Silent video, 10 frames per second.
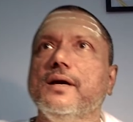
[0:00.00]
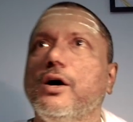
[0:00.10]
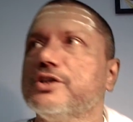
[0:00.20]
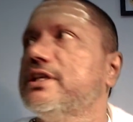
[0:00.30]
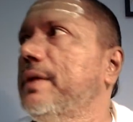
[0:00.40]
or
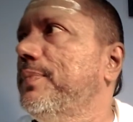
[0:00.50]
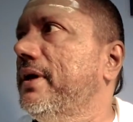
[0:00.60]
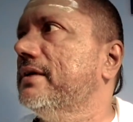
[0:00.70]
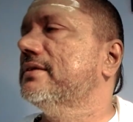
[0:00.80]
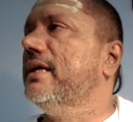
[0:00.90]
sleeping
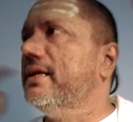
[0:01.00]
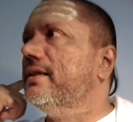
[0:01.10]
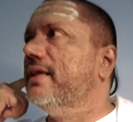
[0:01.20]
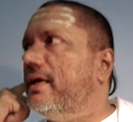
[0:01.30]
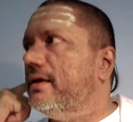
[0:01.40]
is seen in
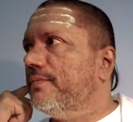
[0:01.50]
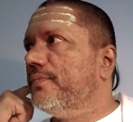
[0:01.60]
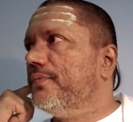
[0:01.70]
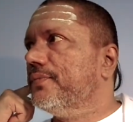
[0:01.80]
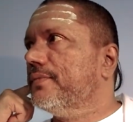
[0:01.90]
the
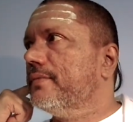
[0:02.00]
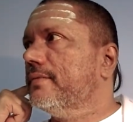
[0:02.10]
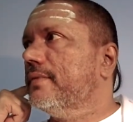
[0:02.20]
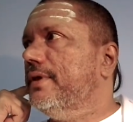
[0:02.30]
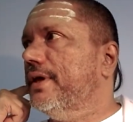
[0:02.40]

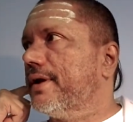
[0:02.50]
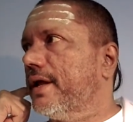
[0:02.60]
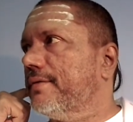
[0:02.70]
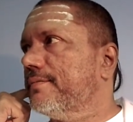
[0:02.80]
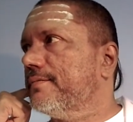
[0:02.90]
earring.
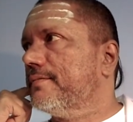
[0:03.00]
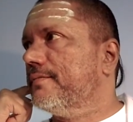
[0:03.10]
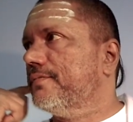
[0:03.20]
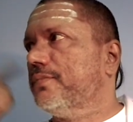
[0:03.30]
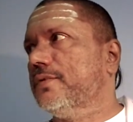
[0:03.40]

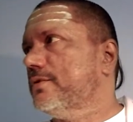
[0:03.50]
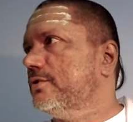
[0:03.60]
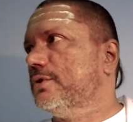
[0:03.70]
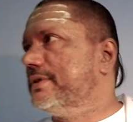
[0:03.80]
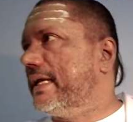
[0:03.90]

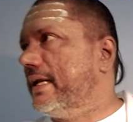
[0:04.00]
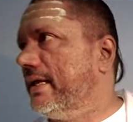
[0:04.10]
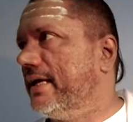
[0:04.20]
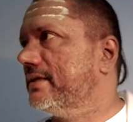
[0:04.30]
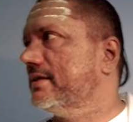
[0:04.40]
So, second
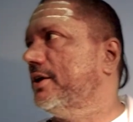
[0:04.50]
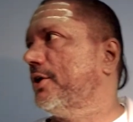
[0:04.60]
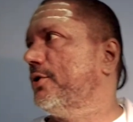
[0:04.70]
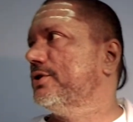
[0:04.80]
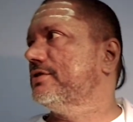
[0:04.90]
case
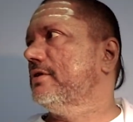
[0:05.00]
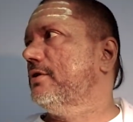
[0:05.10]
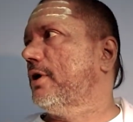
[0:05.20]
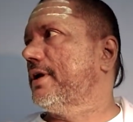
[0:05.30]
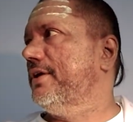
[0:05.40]
scenario is
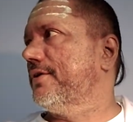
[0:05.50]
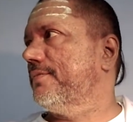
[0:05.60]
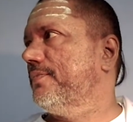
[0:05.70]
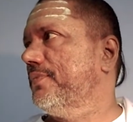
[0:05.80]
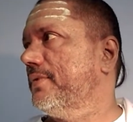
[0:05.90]
not here.
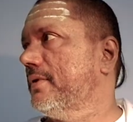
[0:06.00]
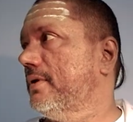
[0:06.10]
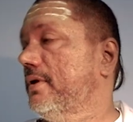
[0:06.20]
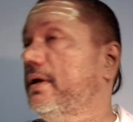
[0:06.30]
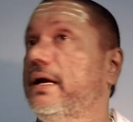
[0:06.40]

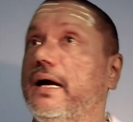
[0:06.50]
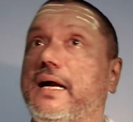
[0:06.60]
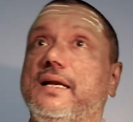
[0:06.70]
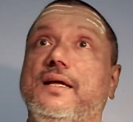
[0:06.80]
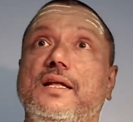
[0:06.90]

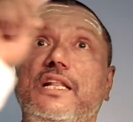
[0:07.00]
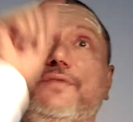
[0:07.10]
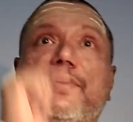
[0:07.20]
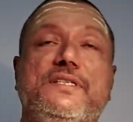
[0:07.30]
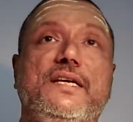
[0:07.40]
And the
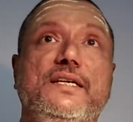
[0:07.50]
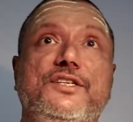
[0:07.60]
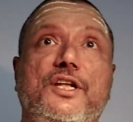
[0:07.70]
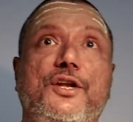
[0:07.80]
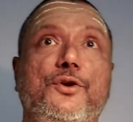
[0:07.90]
first case
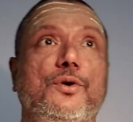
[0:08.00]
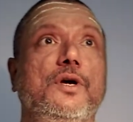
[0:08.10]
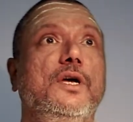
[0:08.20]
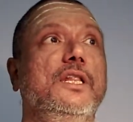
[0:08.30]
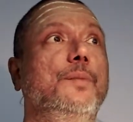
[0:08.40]
scenario,
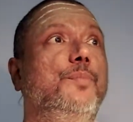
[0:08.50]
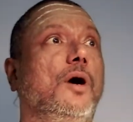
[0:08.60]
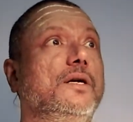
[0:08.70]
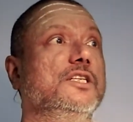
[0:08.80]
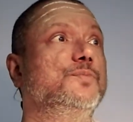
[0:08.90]
the
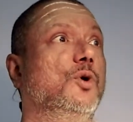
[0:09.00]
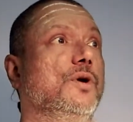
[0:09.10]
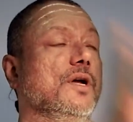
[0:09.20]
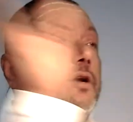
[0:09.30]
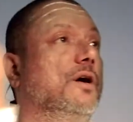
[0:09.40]
pot is
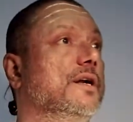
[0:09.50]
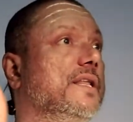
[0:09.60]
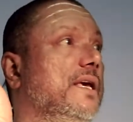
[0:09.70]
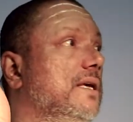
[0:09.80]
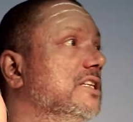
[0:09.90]
broken, not
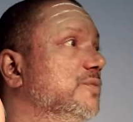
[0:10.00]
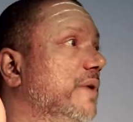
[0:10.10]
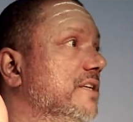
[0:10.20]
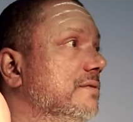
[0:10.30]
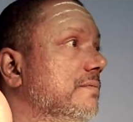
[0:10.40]
the
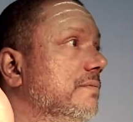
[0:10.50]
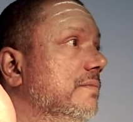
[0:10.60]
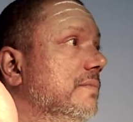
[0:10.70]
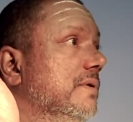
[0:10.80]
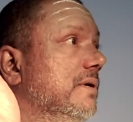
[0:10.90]
space.
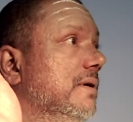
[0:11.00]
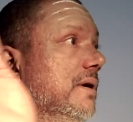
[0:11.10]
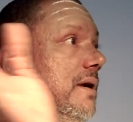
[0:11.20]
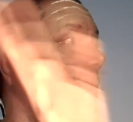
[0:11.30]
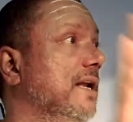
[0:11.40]

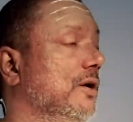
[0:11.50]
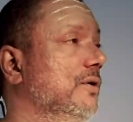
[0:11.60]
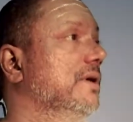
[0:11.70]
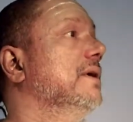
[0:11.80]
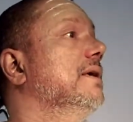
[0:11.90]

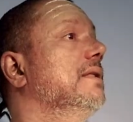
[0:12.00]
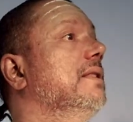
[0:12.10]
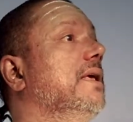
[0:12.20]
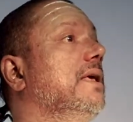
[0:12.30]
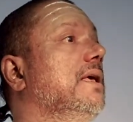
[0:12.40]
Now,
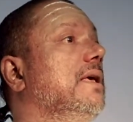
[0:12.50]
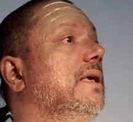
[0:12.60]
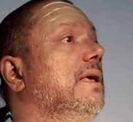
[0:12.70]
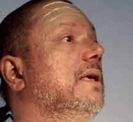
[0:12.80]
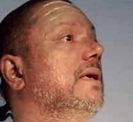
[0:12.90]

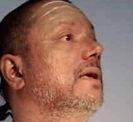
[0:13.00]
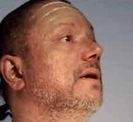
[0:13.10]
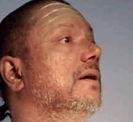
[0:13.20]
the